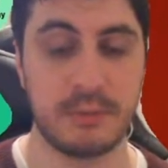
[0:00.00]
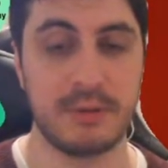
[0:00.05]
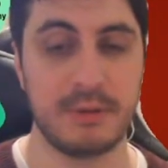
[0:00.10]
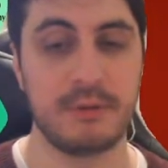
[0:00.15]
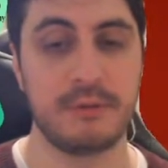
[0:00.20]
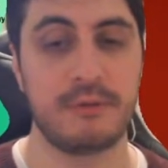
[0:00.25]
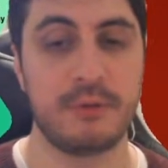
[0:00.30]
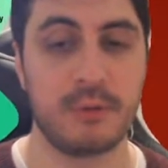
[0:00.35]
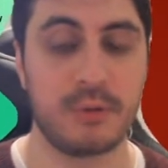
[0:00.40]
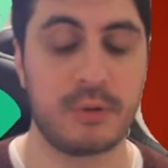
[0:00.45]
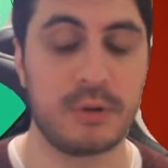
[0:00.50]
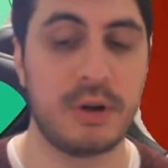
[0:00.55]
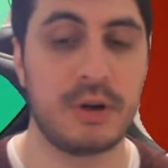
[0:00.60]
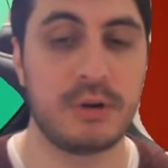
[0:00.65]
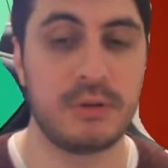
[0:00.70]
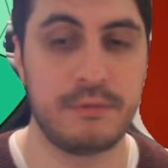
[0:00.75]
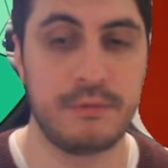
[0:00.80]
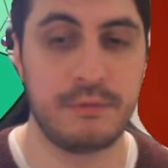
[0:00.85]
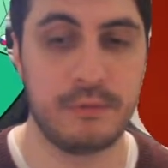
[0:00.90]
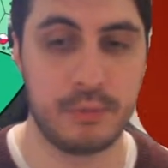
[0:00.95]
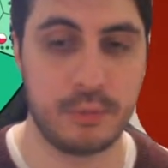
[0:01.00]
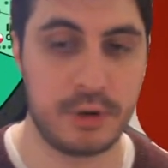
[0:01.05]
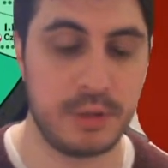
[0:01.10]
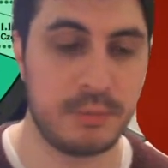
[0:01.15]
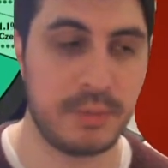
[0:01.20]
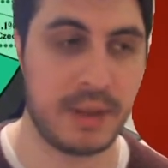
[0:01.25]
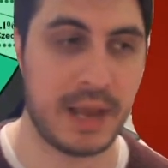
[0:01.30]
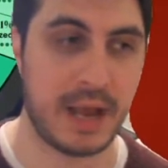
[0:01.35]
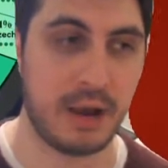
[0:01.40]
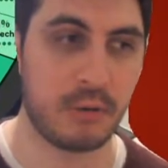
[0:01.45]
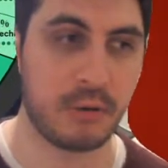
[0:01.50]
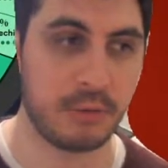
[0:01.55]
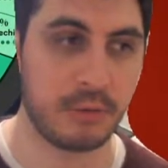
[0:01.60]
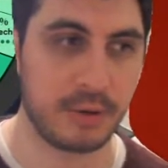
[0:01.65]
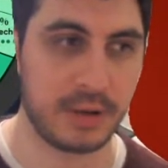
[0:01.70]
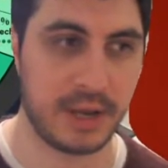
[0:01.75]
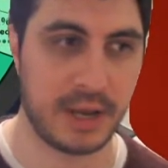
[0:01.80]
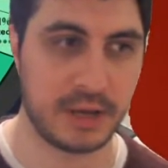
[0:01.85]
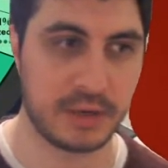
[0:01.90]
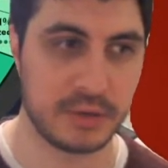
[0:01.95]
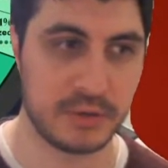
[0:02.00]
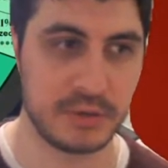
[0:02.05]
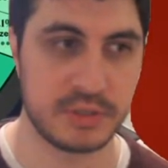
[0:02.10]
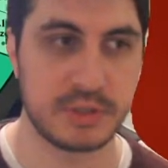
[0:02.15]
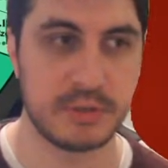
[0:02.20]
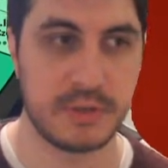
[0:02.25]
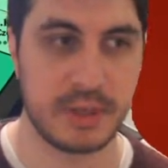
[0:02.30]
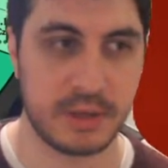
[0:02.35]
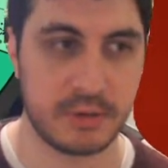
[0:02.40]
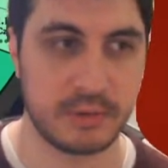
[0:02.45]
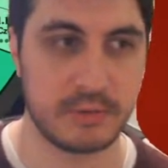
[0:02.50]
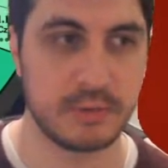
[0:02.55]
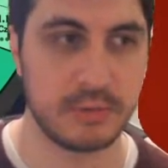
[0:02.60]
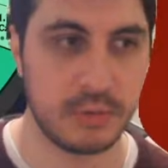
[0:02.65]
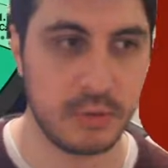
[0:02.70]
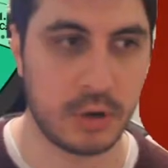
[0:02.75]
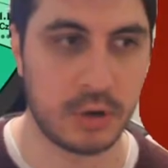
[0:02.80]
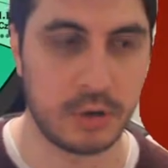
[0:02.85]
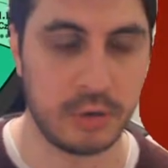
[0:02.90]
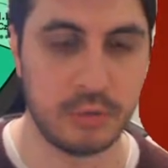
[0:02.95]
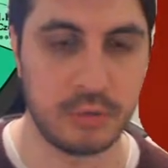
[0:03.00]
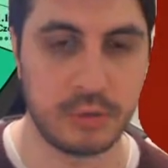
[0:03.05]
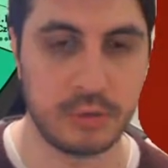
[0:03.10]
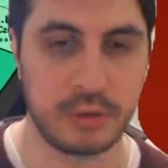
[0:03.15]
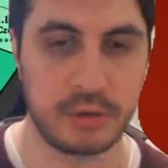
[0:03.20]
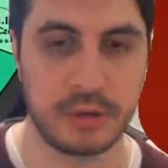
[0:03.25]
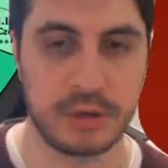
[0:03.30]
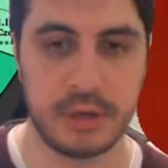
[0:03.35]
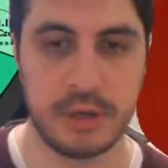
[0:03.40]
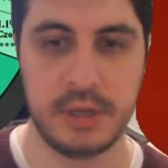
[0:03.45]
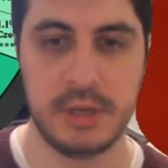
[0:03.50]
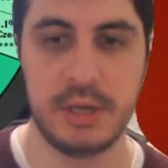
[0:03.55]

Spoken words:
about 440 power reactors that are nuclear.